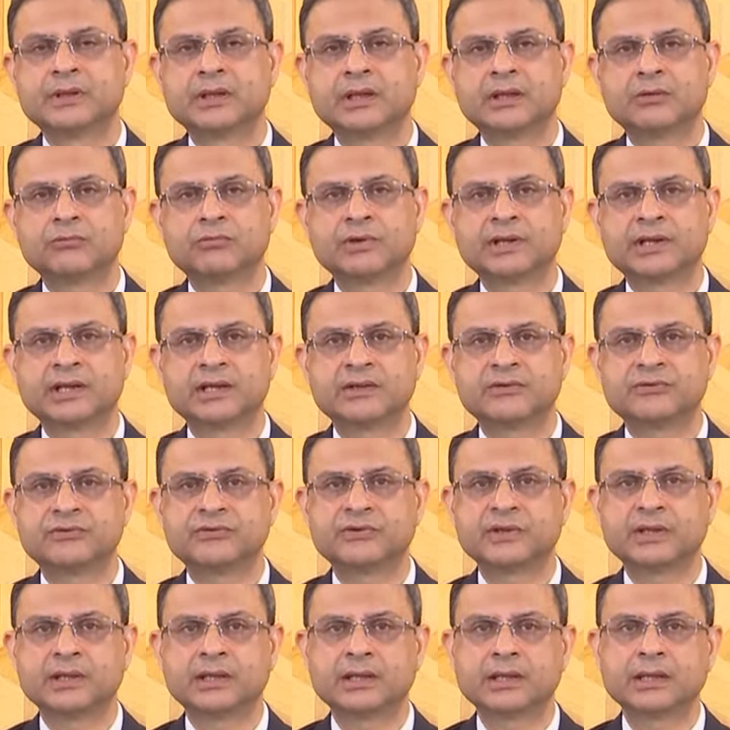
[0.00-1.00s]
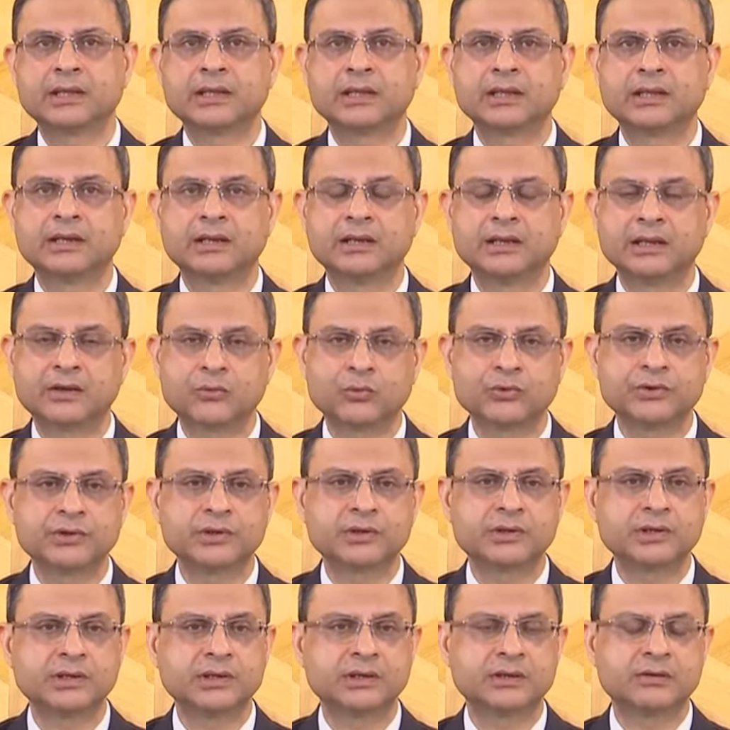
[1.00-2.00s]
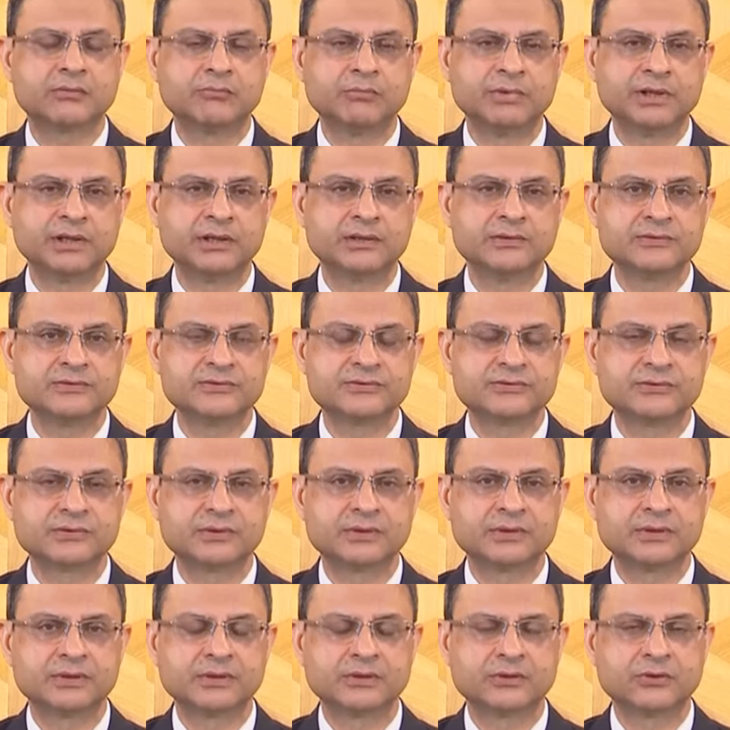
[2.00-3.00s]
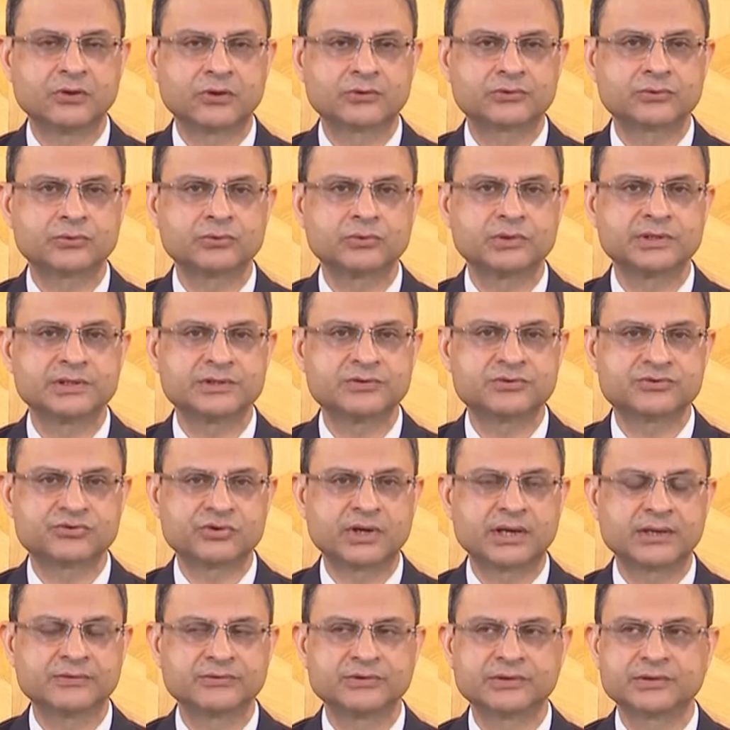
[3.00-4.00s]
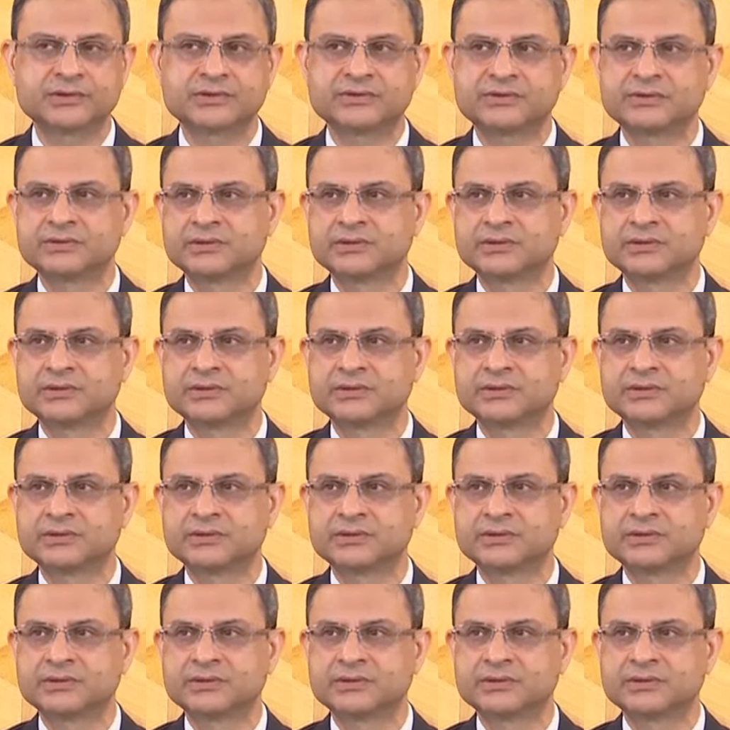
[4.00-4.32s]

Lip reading: And when I say liquidity, it means not only transit,